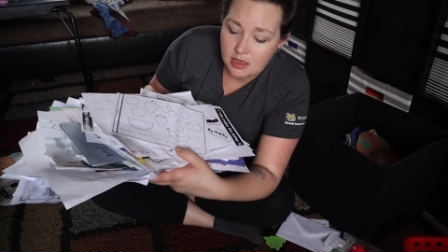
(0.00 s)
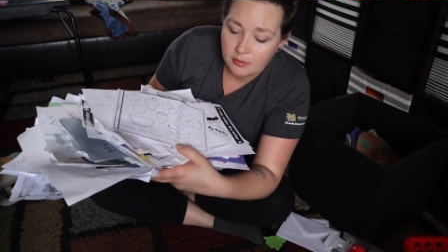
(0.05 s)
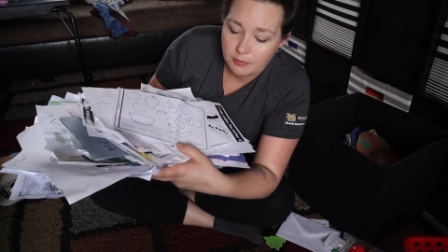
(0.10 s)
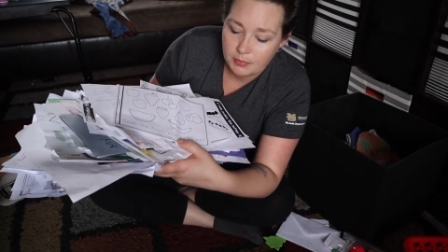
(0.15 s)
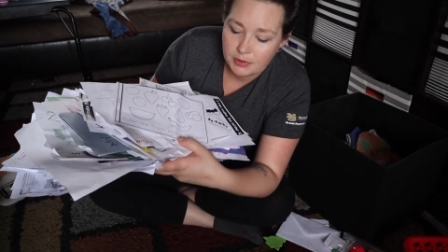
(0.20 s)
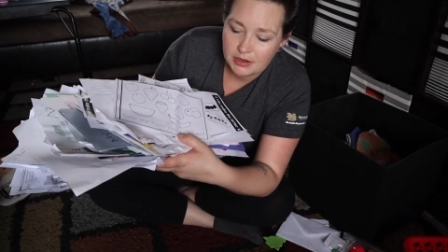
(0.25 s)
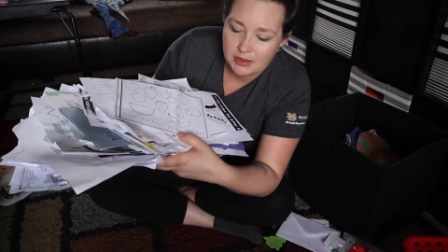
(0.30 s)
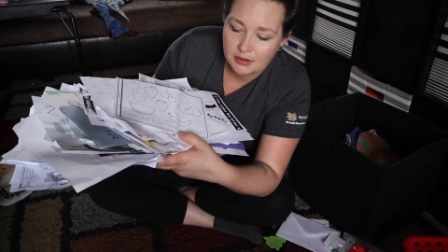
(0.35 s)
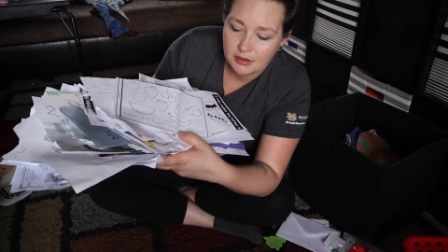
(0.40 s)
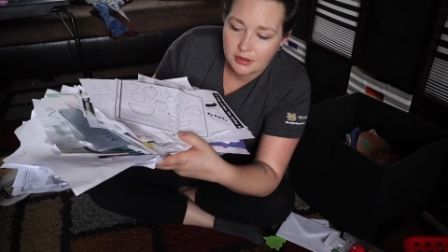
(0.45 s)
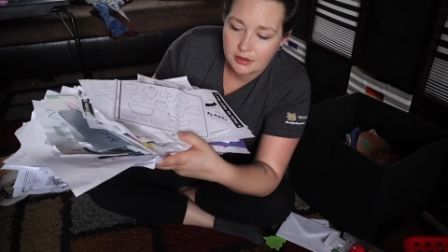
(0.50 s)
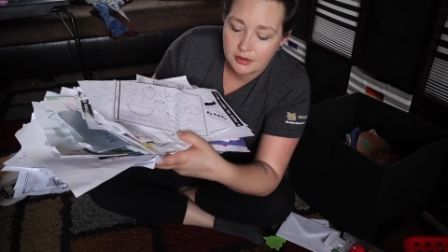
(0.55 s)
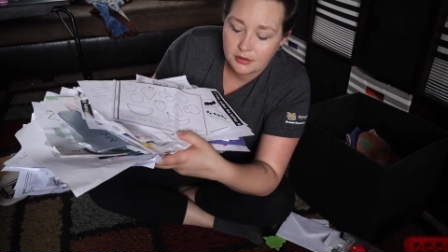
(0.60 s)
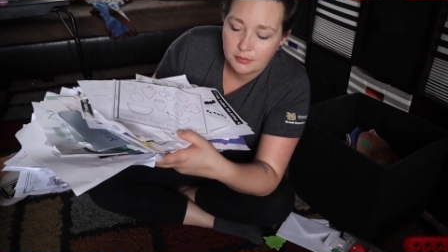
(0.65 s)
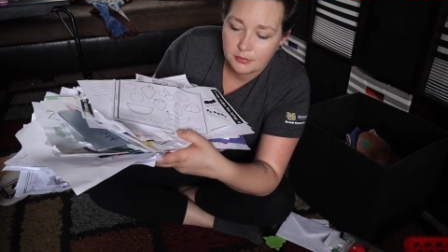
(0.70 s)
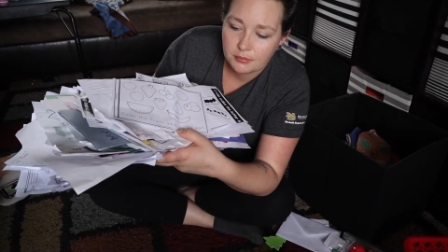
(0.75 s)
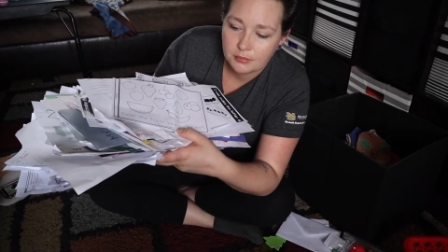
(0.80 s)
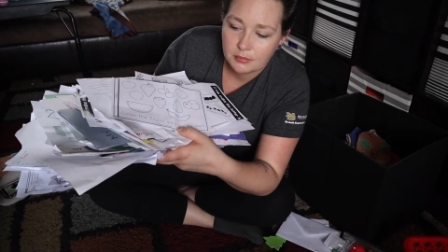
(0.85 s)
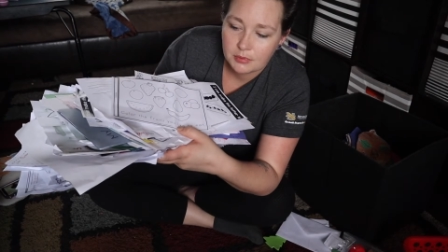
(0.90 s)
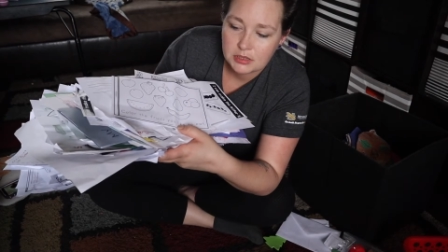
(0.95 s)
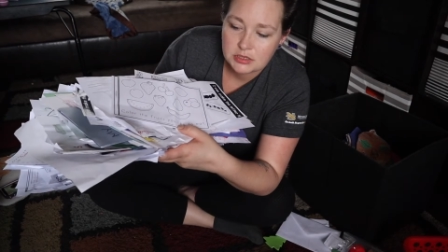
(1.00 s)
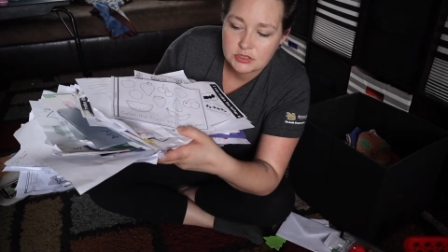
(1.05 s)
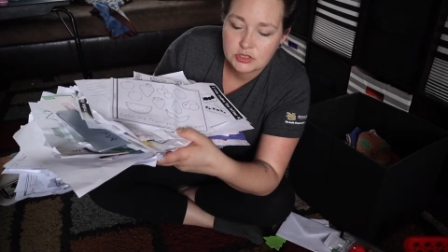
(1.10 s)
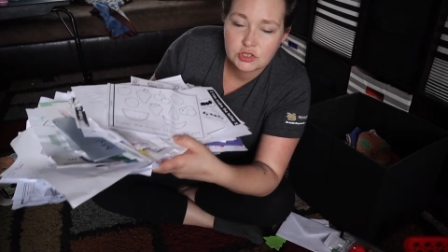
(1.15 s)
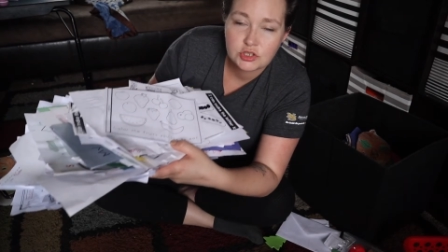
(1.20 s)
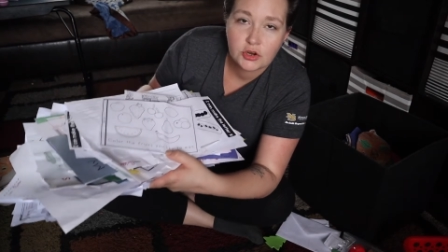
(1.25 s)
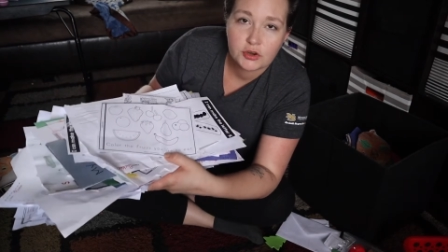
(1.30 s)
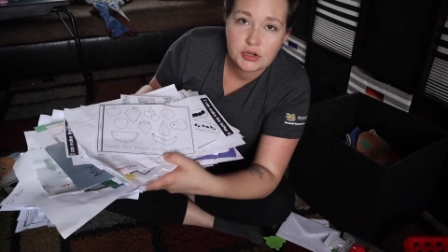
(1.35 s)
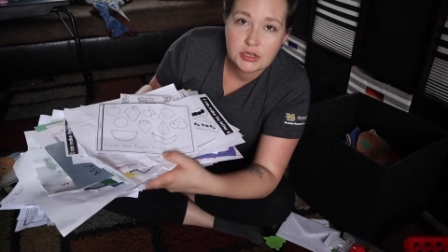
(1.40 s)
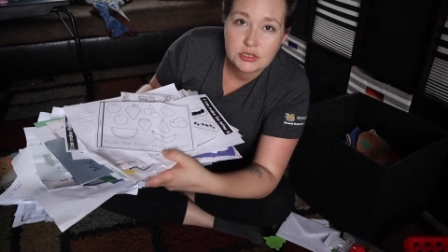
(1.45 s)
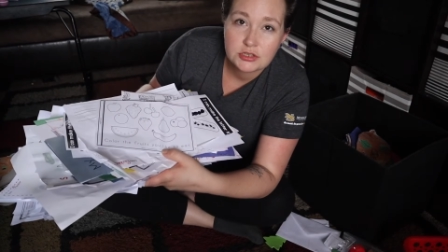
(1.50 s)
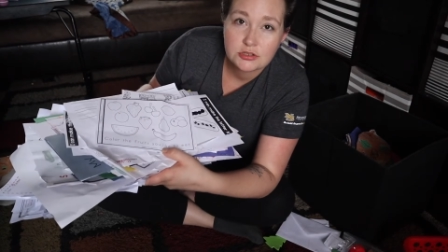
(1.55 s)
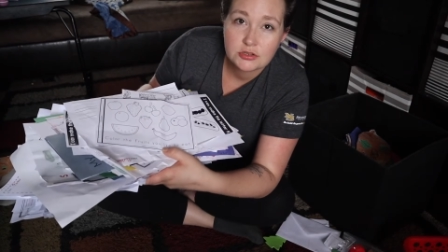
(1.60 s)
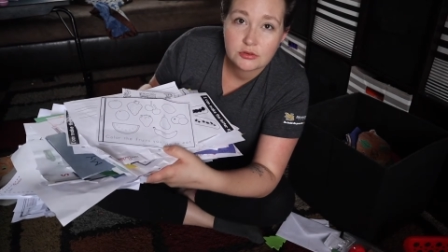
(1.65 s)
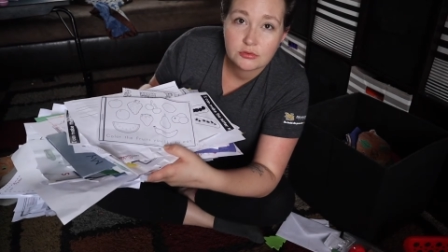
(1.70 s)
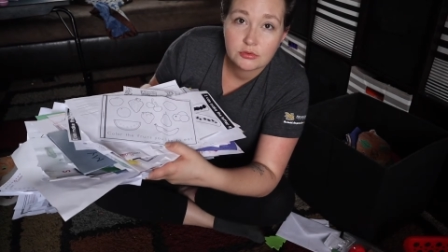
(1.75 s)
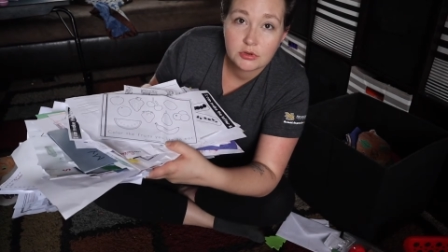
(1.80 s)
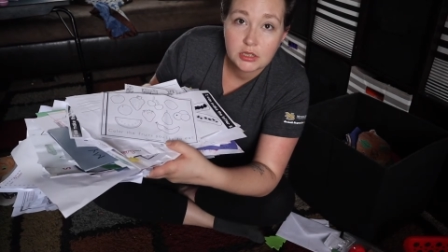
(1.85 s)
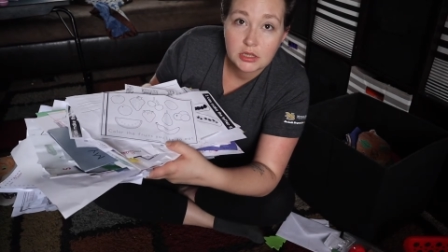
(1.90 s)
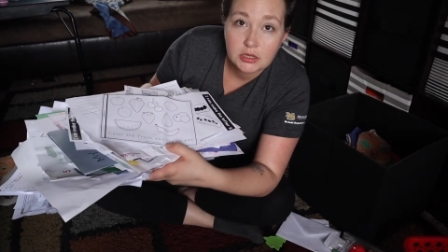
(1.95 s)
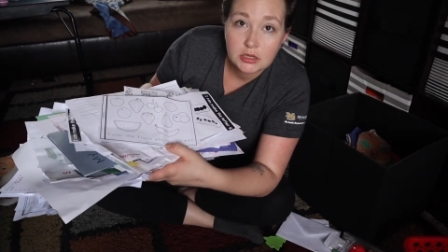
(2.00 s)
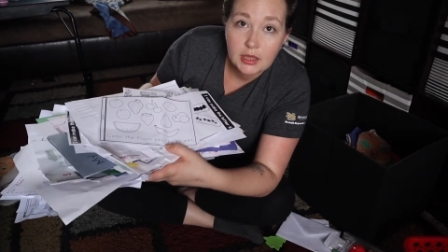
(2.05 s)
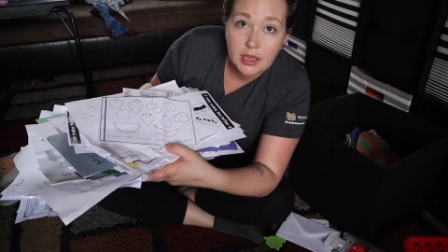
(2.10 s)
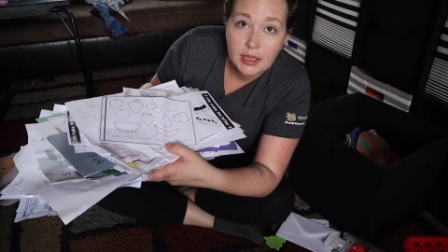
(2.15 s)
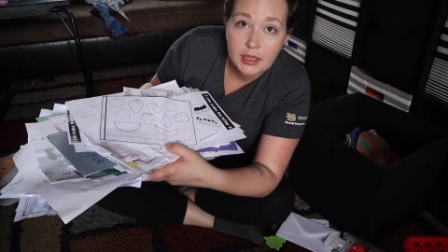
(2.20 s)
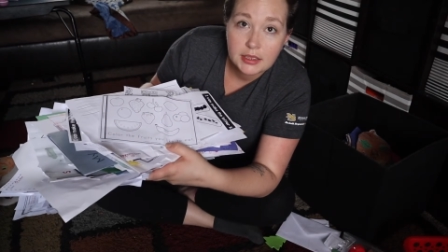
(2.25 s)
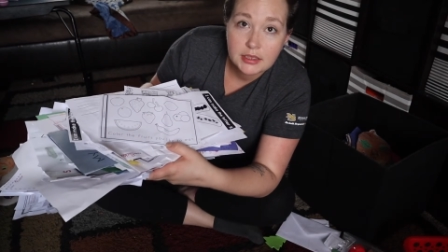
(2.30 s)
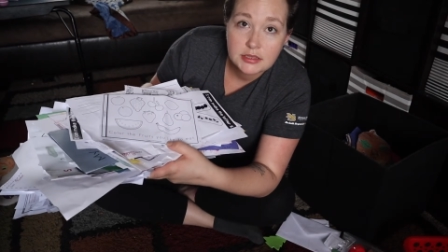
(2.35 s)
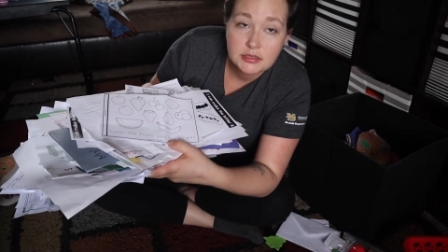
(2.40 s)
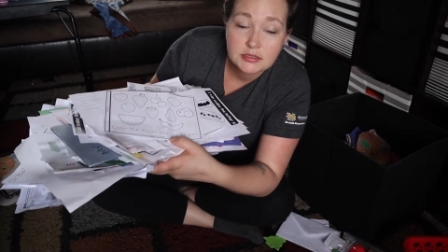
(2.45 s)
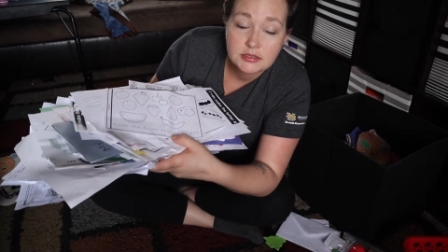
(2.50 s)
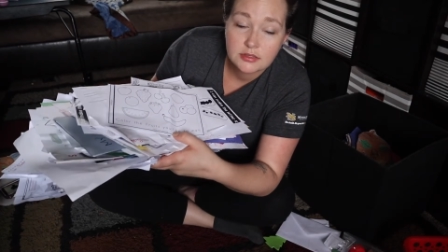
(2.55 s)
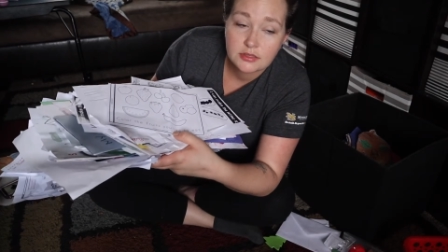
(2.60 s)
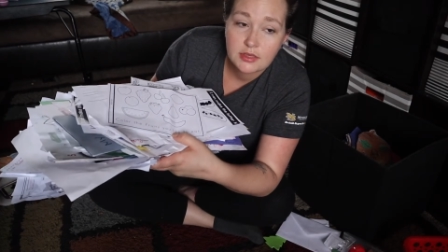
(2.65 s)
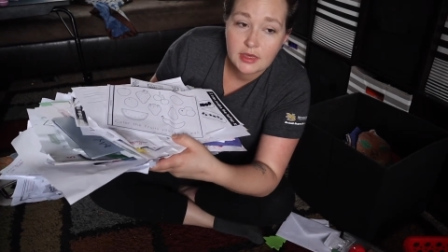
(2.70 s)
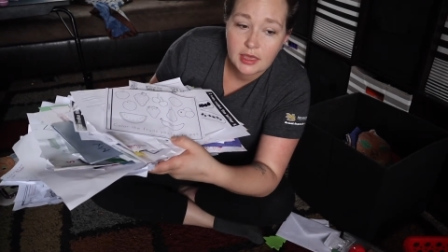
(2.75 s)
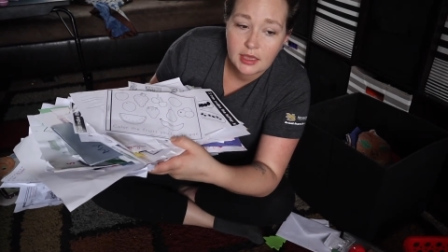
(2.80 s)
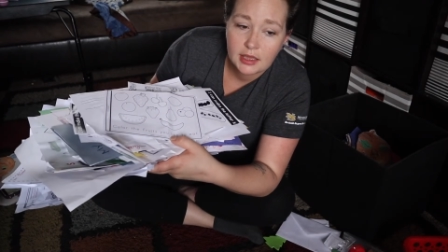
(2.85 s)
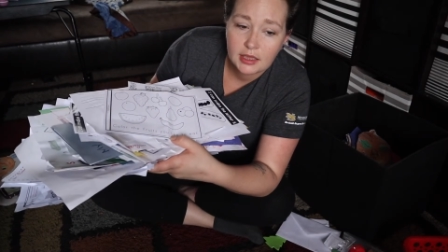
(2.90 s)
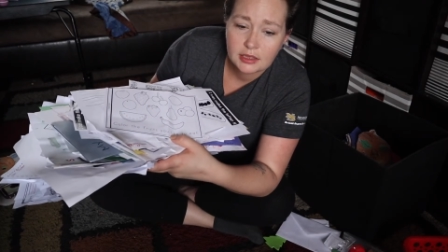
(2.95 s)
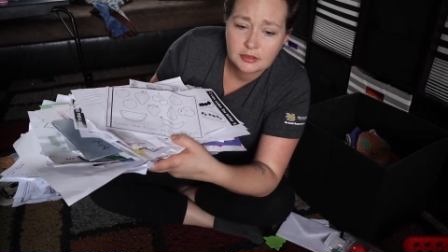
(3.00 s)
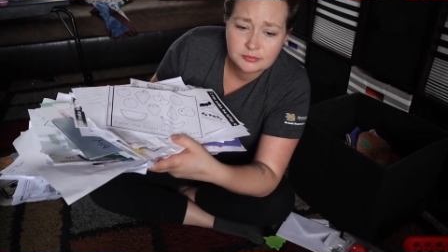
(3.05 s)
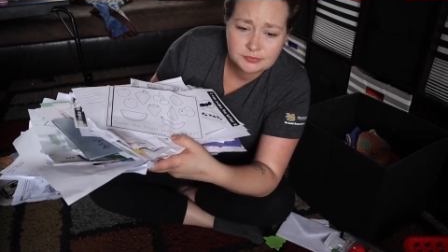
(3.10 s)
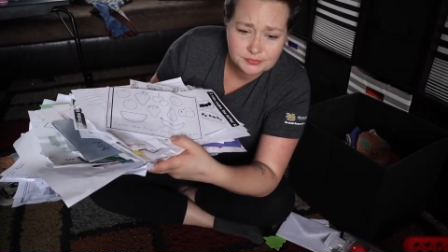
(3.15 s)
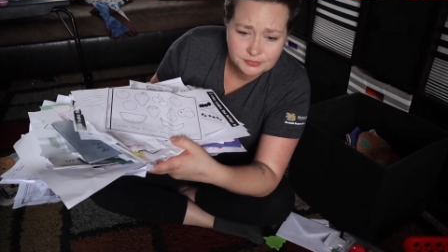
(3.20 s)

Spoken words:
But I'm starting to realize that